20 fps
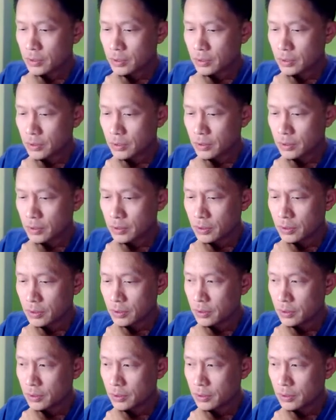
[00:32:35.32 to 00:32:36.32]

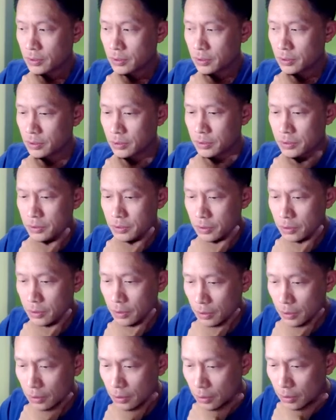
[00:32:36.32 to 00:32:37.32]
And let's
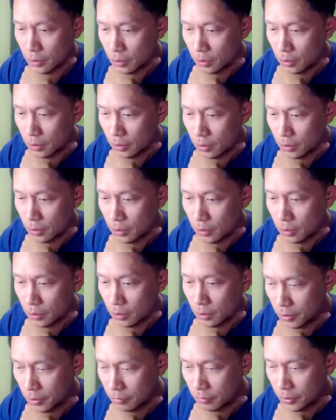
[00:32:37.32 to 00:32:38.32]
see, it looks like I
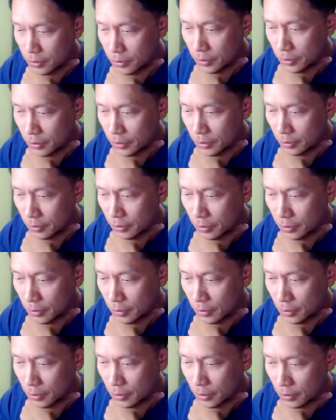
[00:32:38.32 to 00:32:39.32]
might have hit an error.
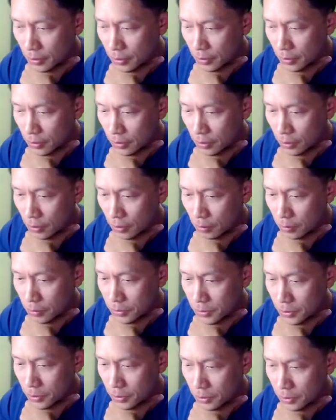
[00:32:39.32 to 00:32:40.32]
Call
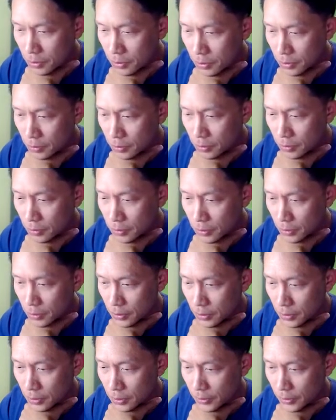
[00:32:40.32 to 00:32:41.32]
was on null.
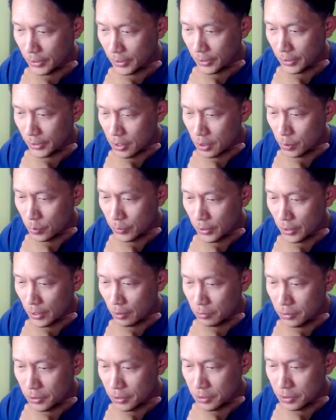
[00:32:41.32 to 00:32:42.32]
OK, well,
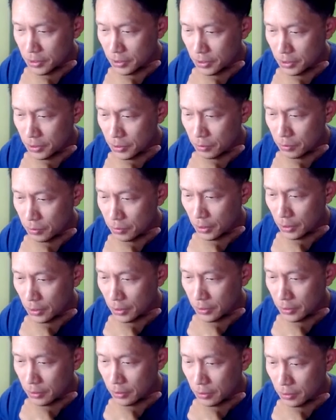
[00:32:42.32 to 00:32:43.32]
I'll continue
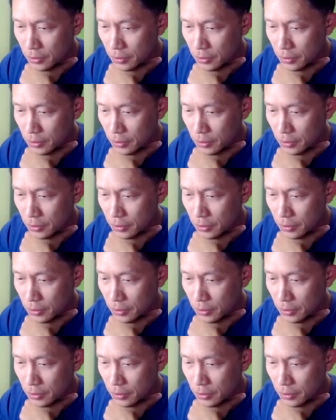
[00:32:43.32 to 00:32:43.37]
on